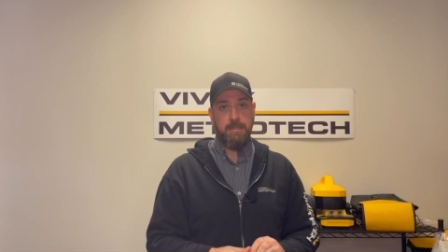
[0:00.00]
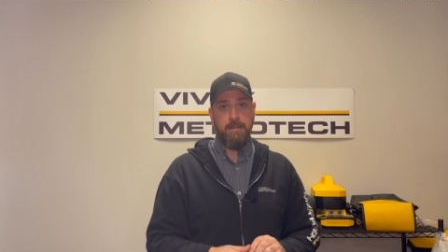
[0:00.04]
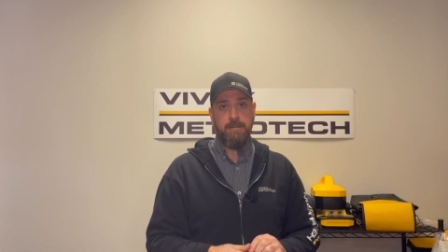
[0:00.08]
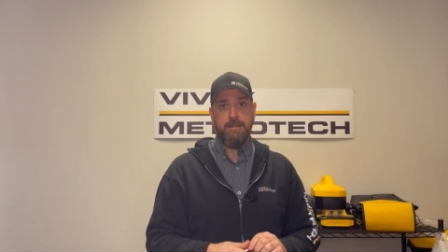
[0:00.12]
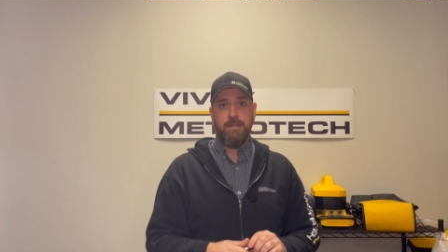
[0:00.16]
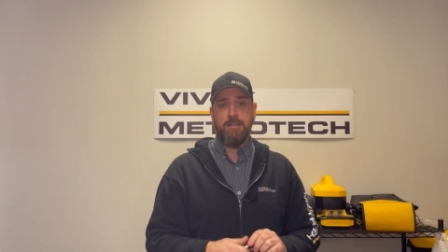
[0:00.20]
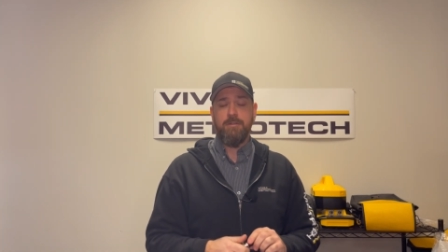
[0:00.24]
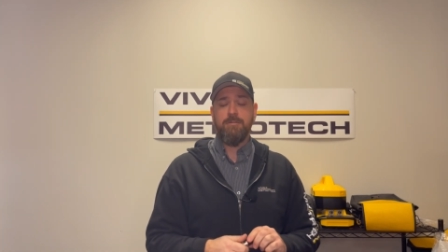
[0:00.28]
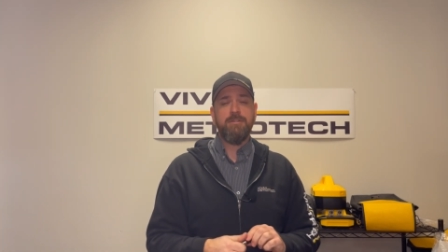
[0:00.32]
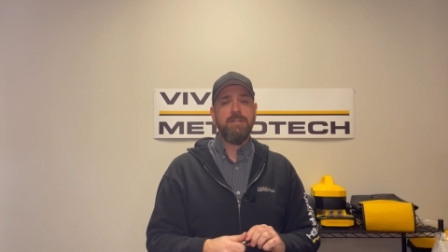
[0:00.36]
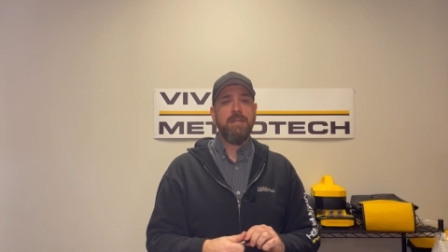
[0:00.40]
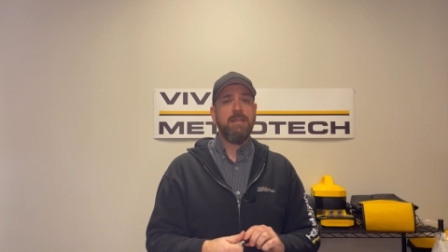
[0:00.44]

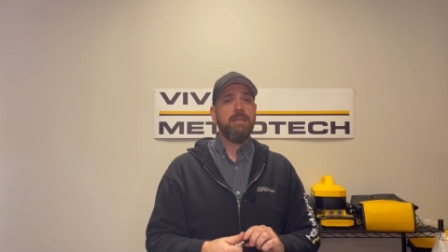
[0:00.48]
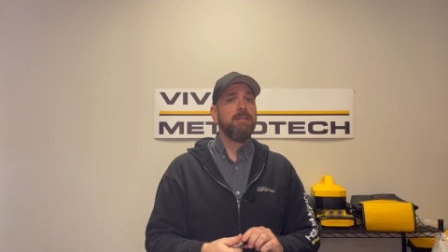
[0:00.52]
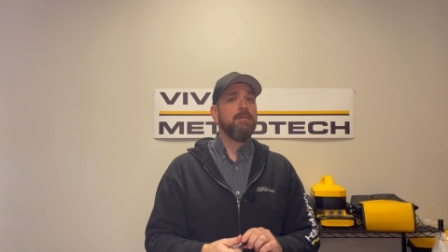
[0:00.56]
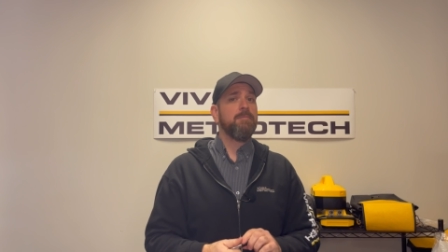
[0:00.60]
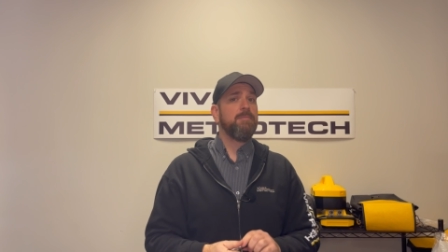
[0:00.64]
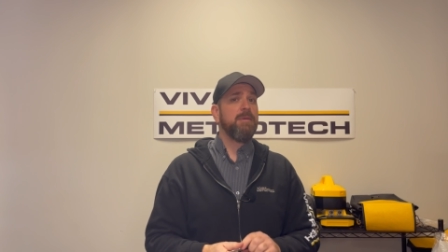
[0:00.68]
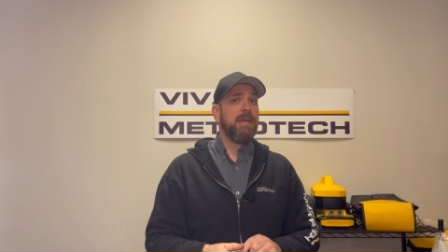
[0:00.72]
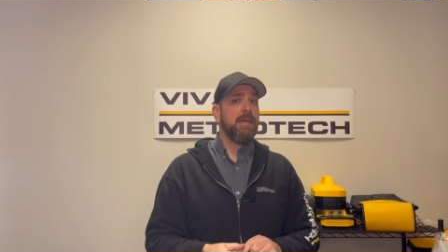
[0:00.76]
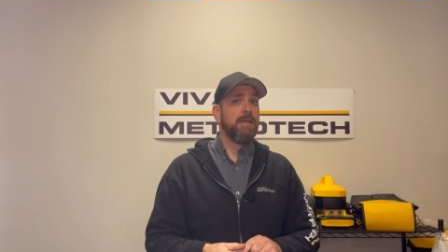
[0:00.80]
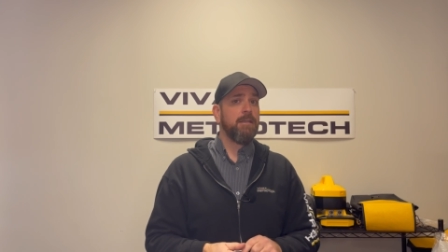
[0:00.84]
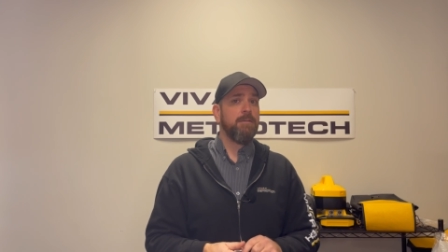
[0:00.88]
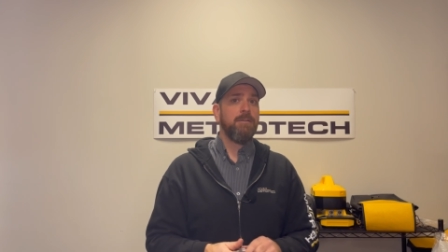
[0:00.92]
that you take the
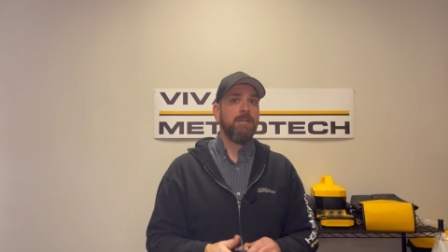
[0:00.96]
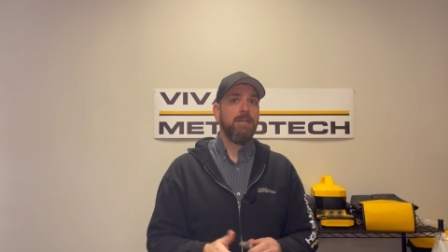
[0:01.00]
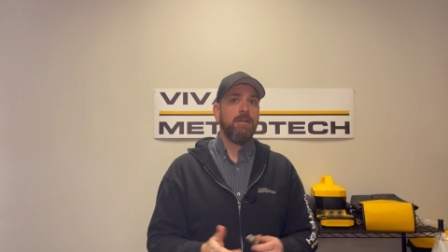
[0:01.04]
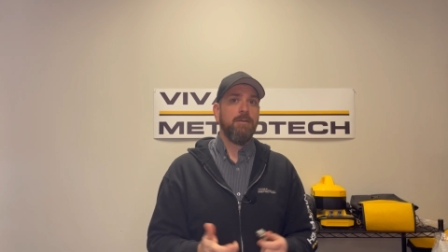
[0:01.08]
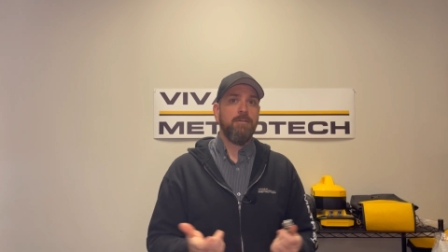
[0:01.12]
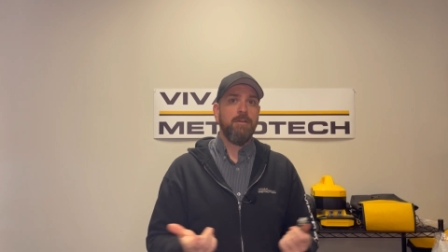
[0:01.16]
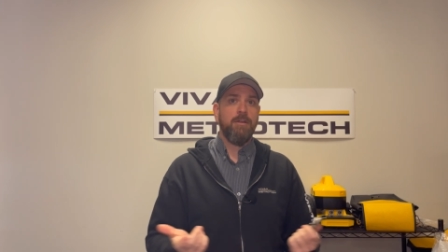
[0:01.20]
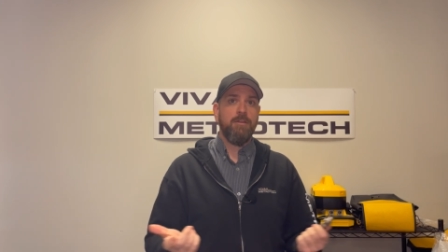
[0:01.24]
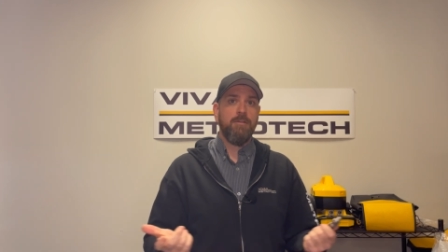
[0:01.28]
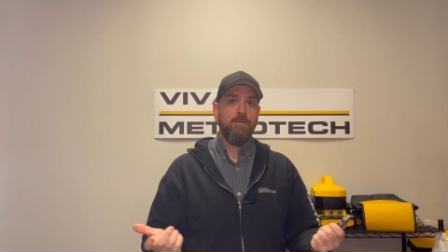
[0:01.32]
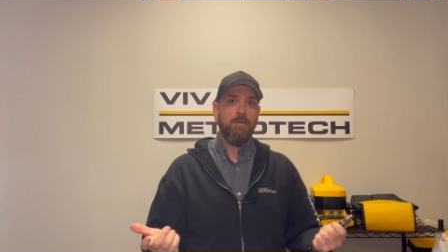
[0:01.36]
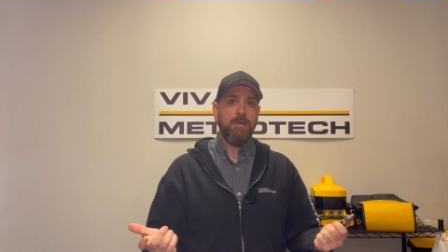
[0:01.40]
battery
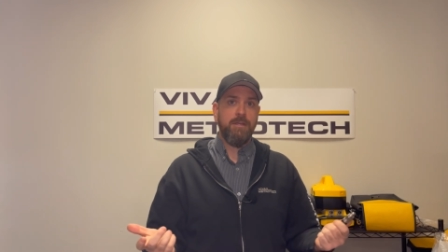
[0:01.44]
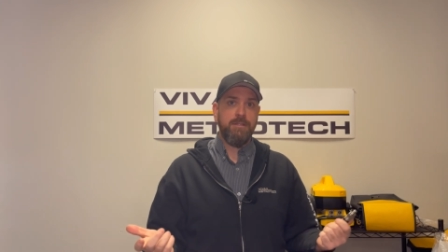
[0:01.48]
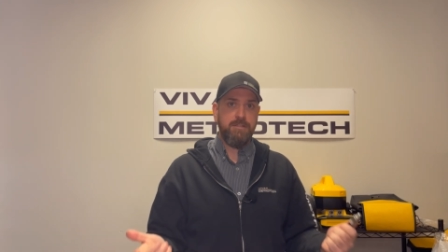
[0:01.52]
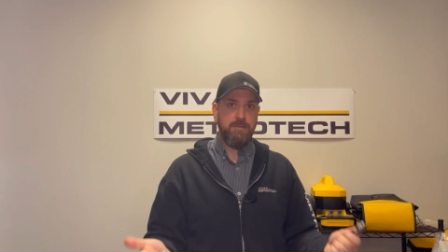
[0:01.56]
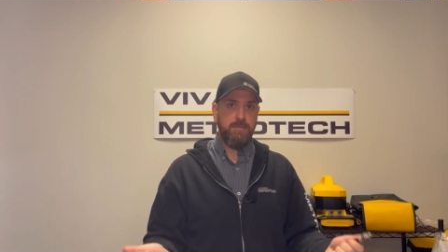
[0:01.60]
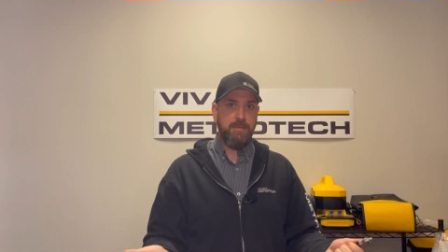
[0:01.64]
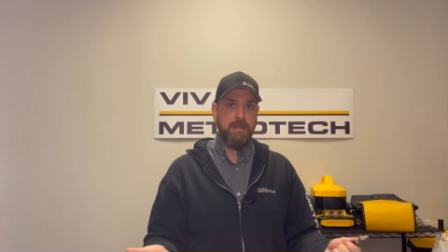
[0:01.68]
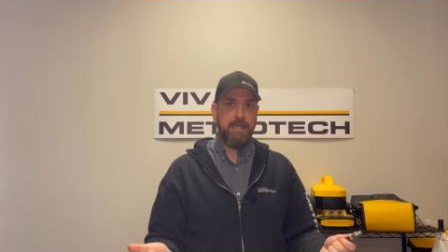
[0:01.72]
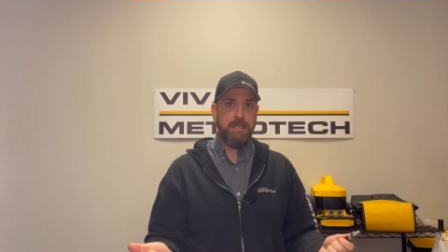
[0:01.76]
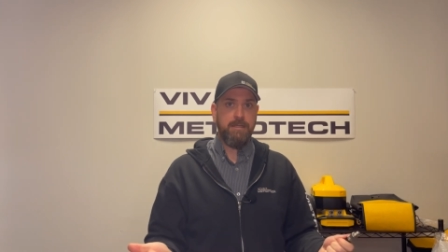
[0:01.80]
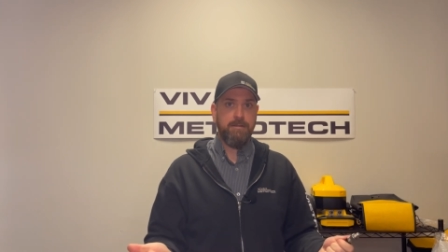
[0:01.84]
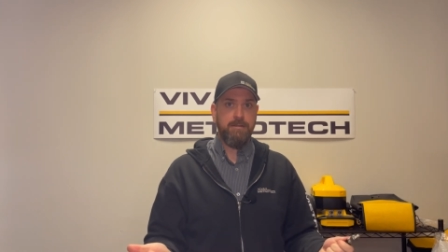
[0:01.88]
out, otherwise your
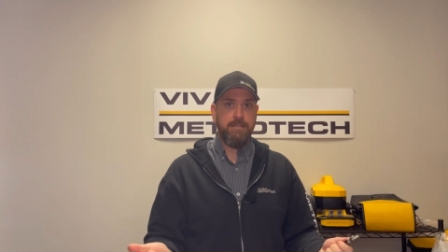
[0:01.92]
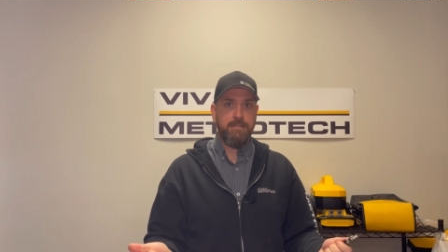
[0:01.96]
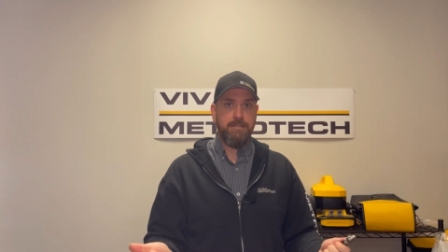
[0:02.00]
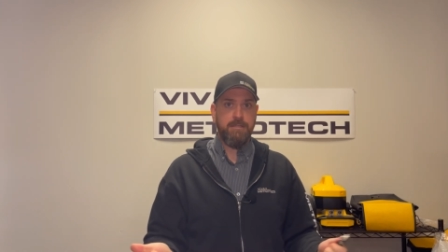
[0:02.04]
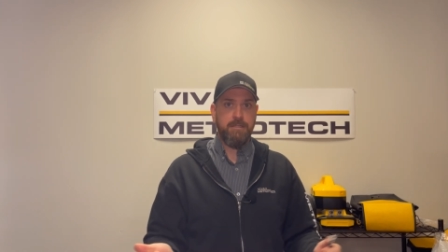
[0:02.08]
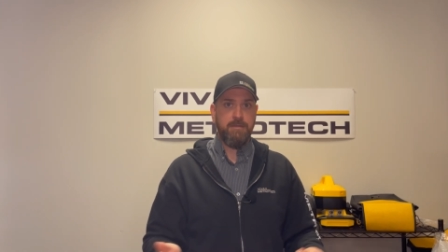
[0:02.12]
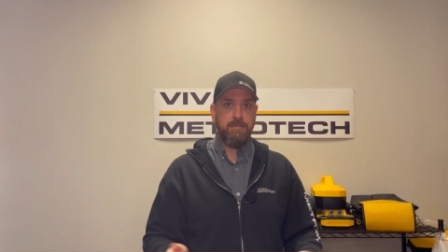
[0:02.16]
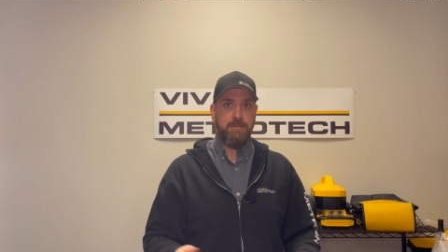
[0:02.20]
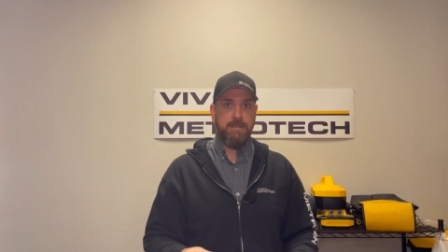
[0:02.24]
battery is going to